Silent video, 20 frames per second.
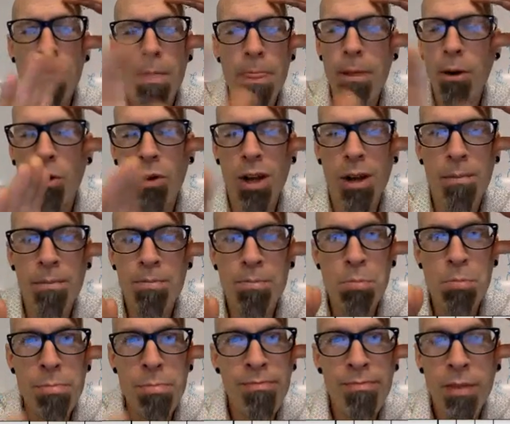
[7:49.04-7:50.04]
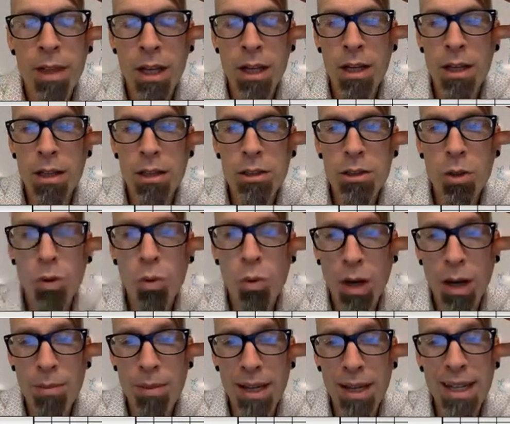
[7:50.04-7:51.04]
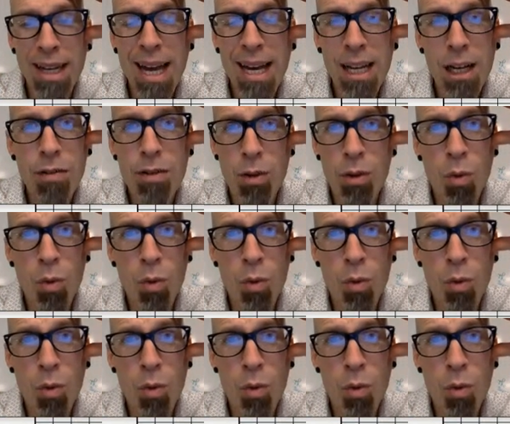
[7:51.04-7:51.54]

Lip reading: hold on. So what I'm getting at here for the